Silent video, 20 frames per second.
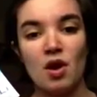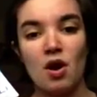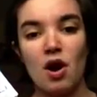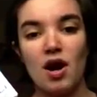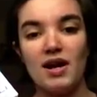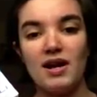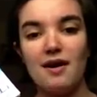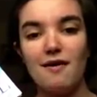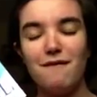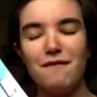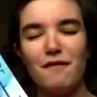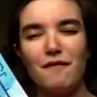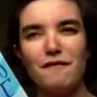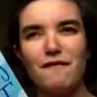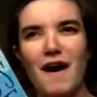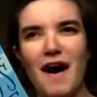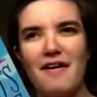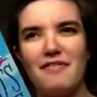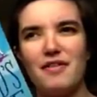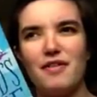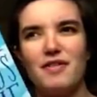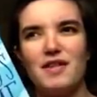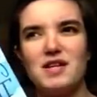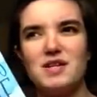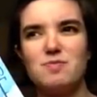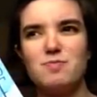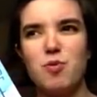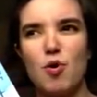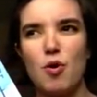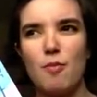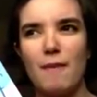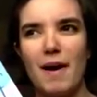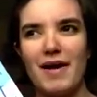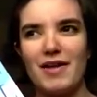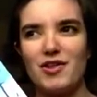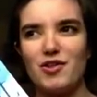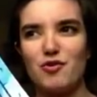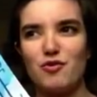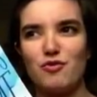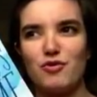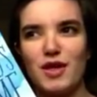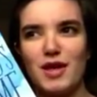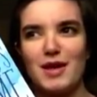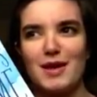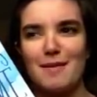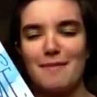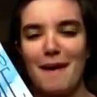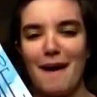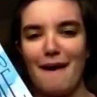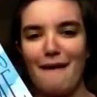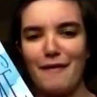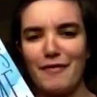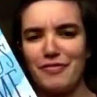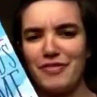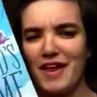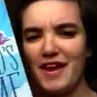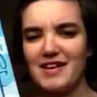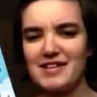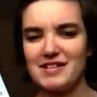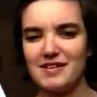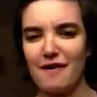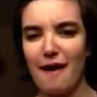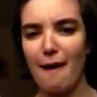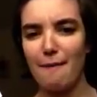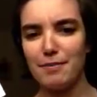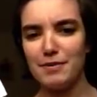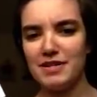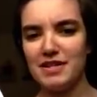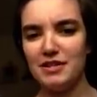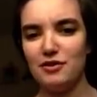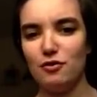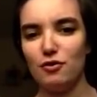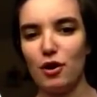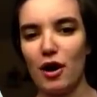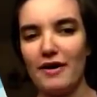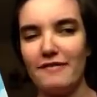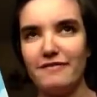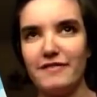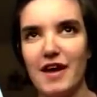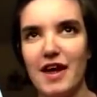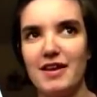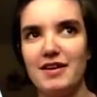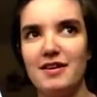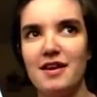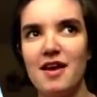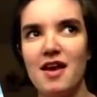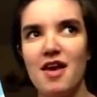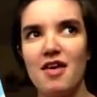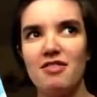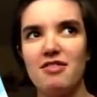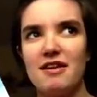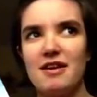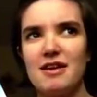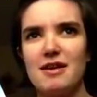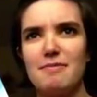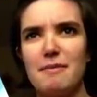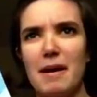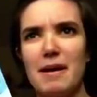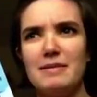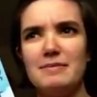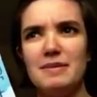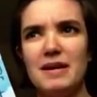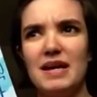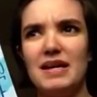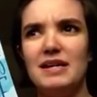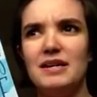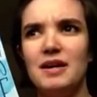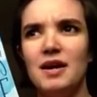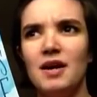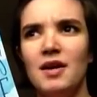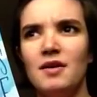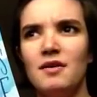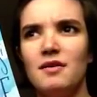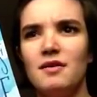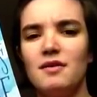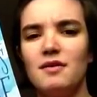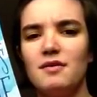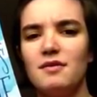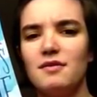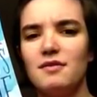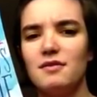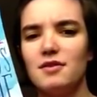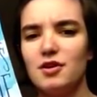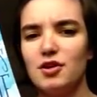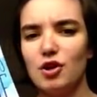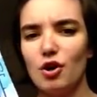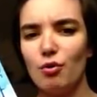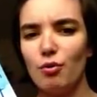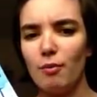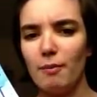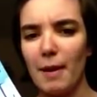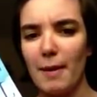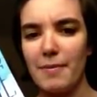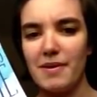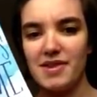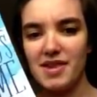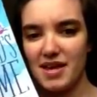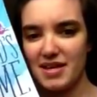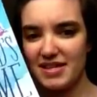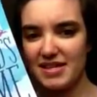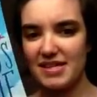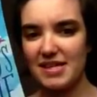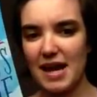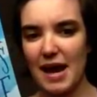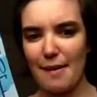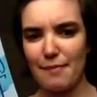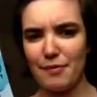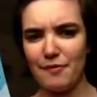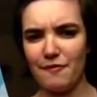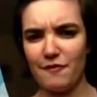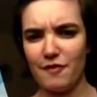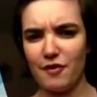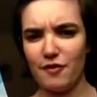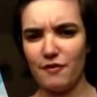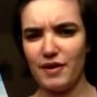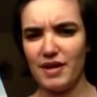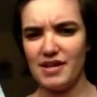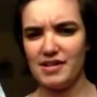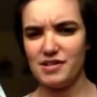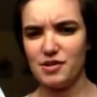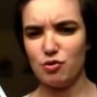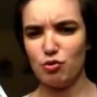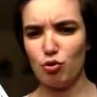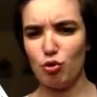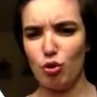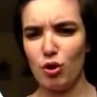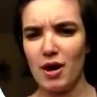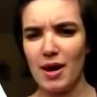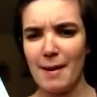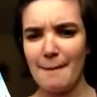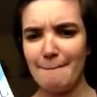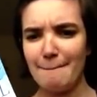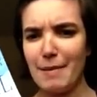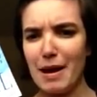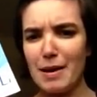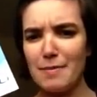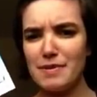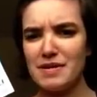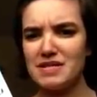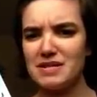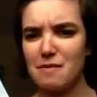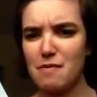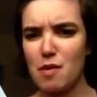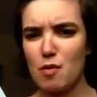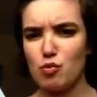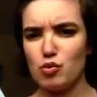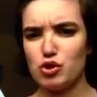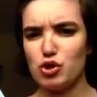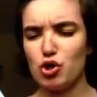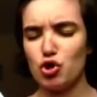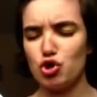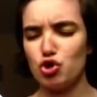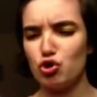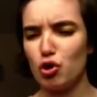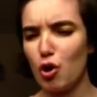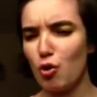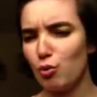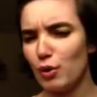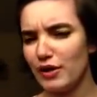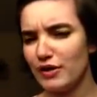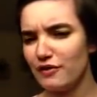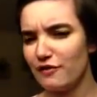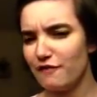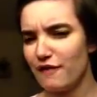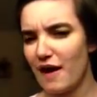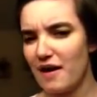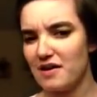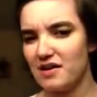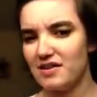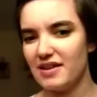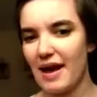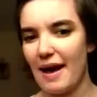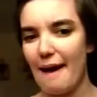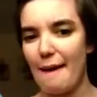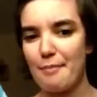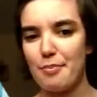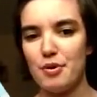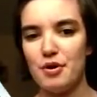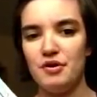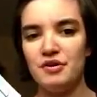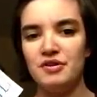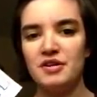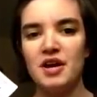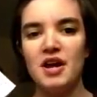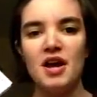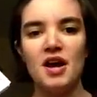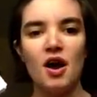I love the fact that this book makes you think about things that have happened in your life and think maybe, you know what, maybe they did happen for a reason, or maybe something was controlling the fact that that happened.